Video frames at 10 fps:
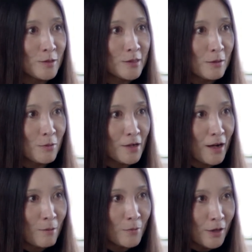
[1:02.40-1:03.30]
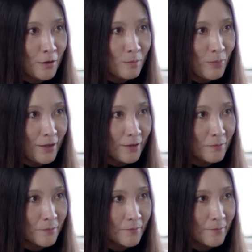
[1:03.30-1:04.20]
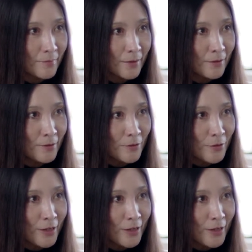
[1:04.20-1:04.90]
see what harmony could be. You